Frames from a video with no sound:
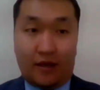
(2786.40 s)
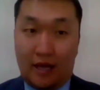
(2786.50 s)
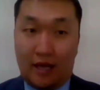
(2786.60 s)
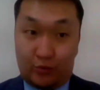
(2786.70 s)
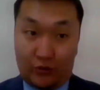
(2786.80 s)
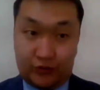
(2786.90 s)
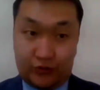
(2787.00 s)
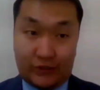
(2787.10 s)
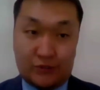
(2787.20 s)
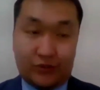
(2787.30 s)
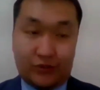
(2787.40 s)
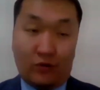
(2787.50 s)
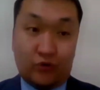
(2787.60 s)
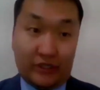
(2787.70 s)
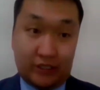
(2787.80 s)
approaches
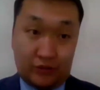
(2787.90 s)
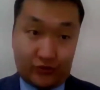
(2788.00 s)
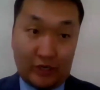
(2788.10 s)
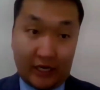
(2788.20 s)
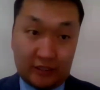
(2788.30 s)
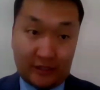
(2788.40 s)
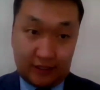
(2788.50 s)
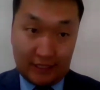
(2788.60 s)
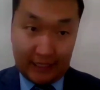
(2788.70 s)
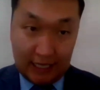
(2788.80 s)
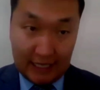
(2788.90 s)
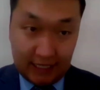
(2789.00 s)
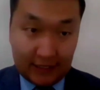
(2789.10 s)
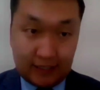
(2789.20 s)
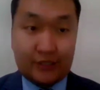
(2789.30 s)
already enshrined
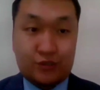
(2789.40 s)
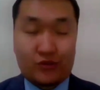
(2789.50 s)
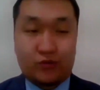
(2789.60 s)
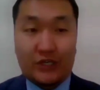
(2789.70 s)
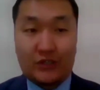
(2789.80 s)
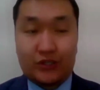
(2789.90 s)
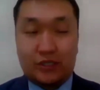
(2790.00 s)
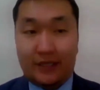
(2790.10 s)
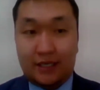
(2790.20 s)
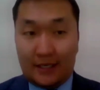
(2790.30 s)
in illustration,